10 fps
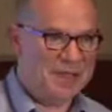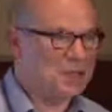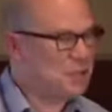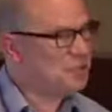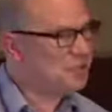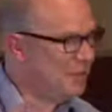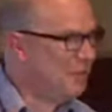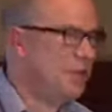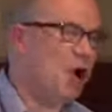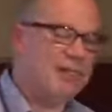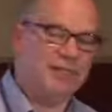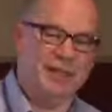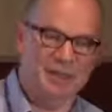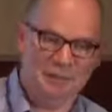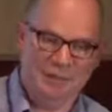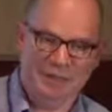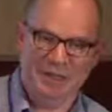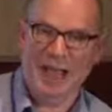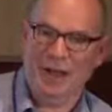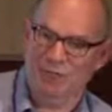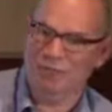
Just the irony of it now,